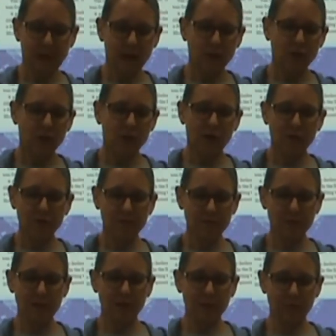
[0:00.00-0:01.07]
You can also
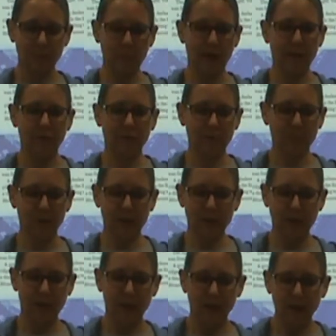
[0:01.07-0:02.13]
tell from that little bit
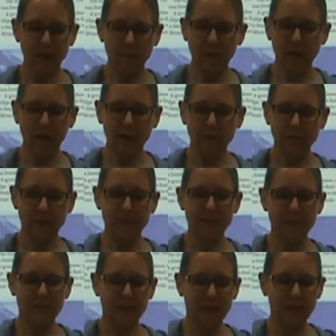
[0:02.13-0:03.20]
that Mount
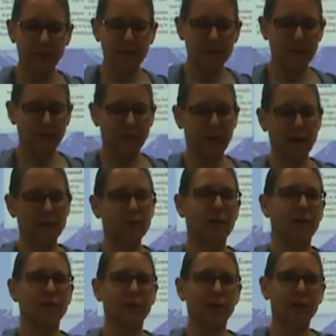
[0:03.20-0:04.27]
Everest is in fact a
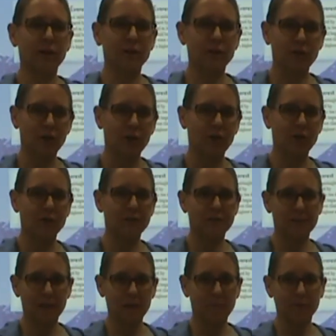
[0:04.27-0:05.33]
very tall,
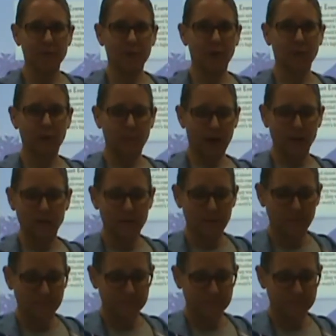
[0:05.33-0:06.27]
steep, snowy mountain.